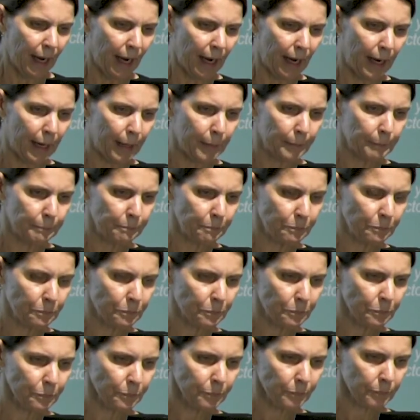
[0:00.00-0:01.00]

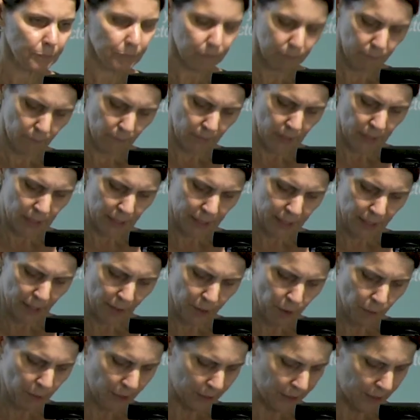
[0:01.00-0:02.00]

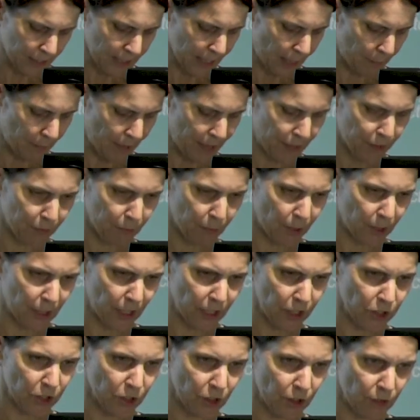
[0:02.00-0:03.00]
Another one that's come out of
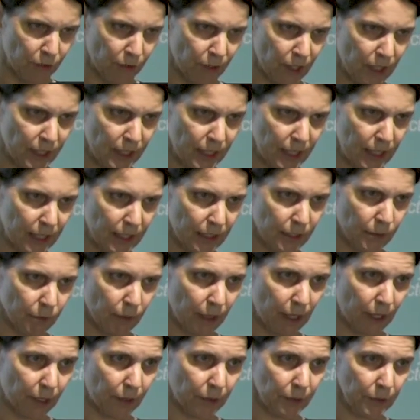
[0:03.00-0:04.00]
Monash University as
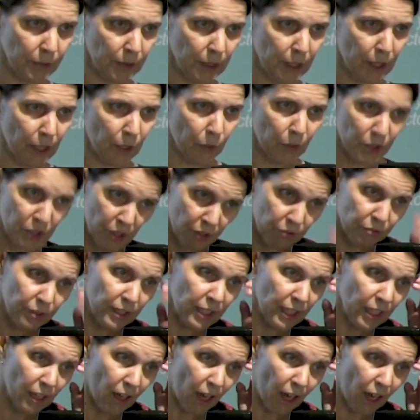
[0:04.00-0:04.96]
well, which I really